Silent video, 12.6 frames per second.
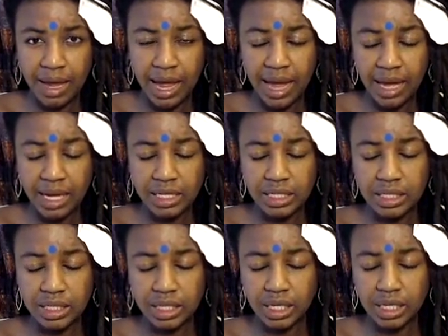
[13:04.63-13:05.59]
and
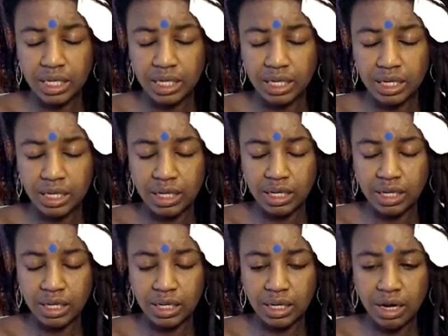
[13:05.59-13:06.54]

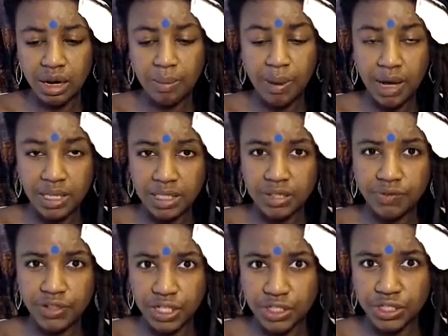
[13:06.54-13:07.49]
a positive
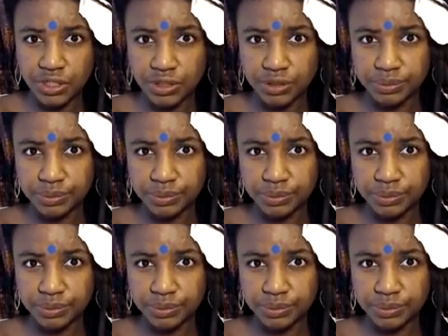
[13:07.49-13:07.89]
gesture.